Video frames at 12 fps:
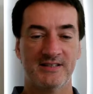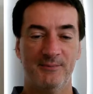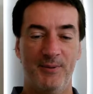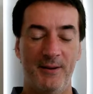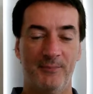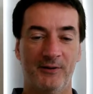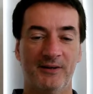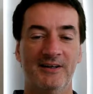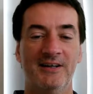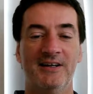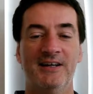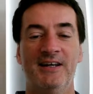the paper.
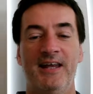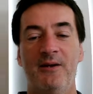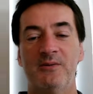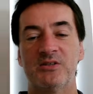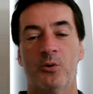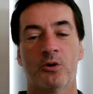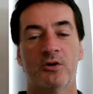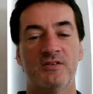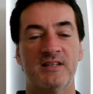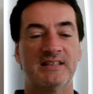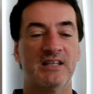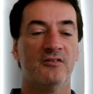He was ordered
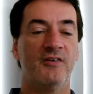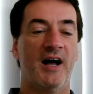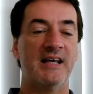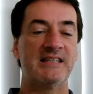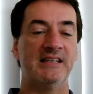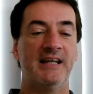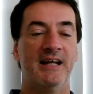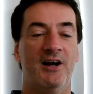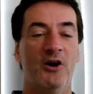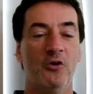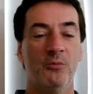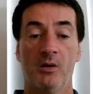to self-isolate at
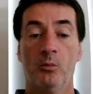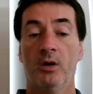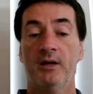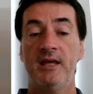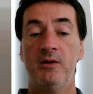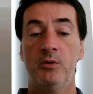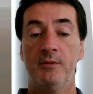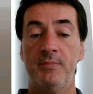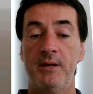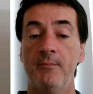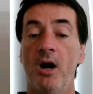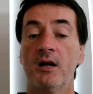home, where he would
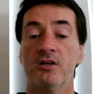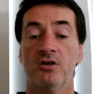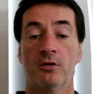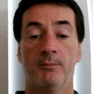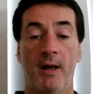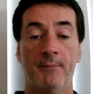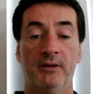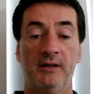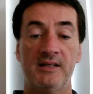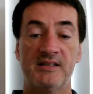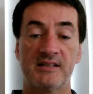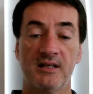be monitored by
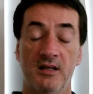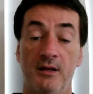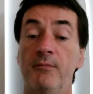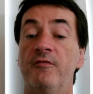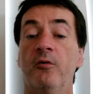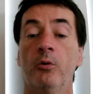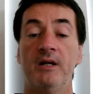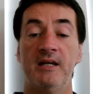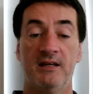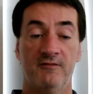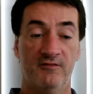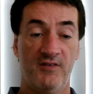police before he
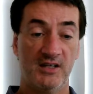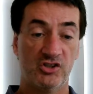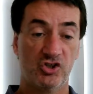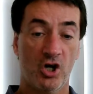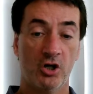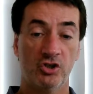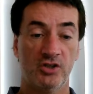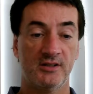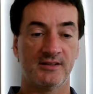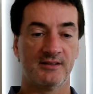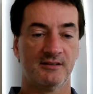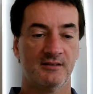can face
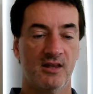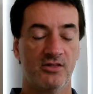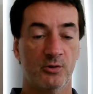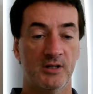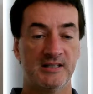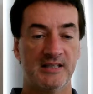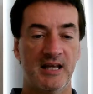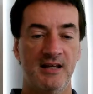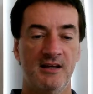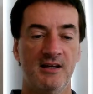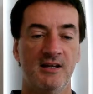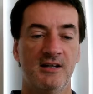charges, authorities say.
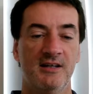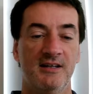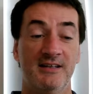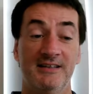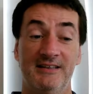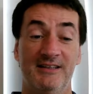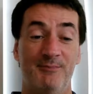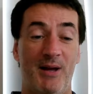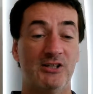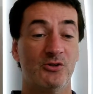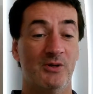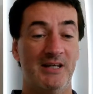
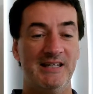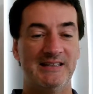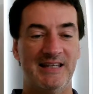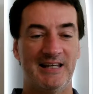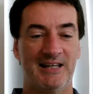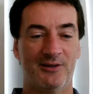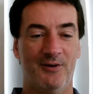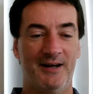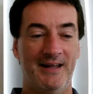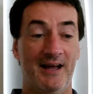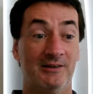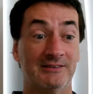Imagine what he's thinking right
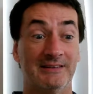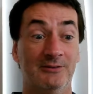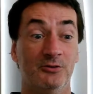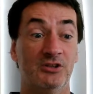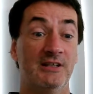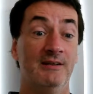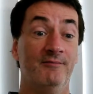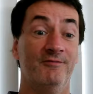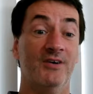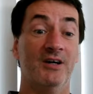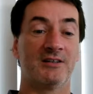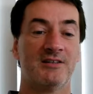now. Like, oh shit, I'm
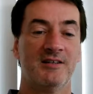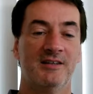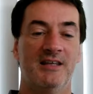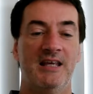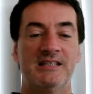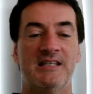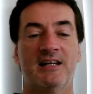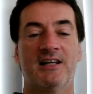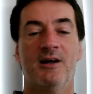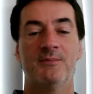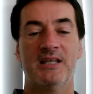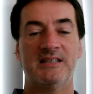fucked. The incident
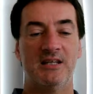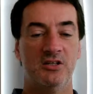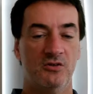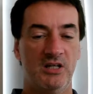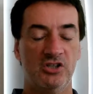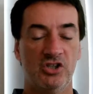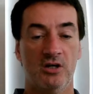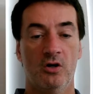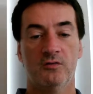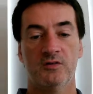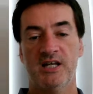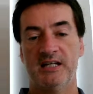comes as Indonesia
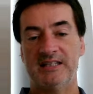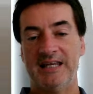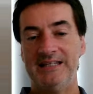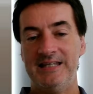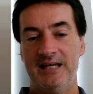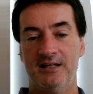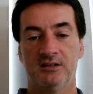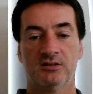overtakes India